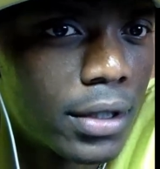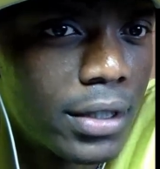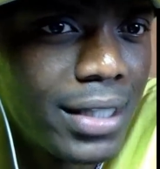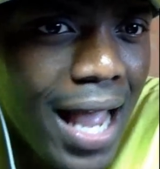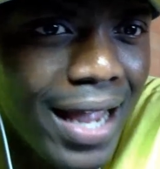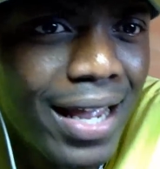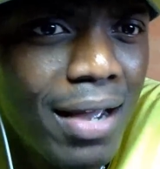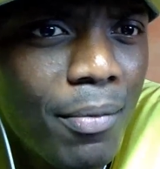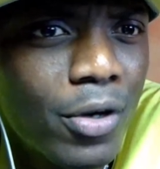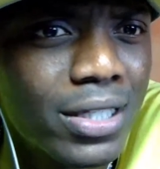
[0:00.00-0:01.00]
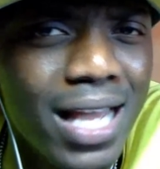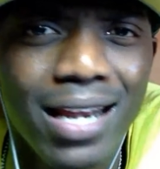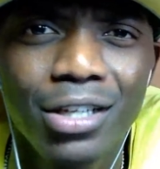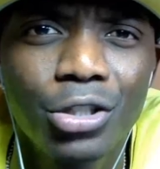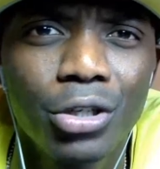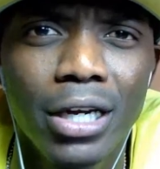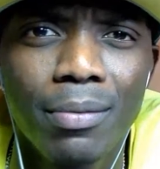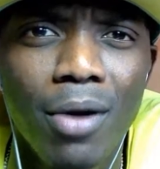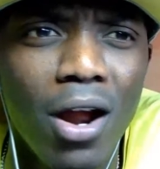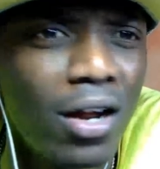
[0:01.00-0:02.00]
Is that him or is that a tree,
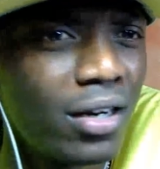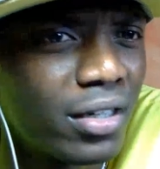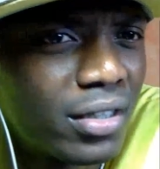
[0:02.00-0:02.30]
bro?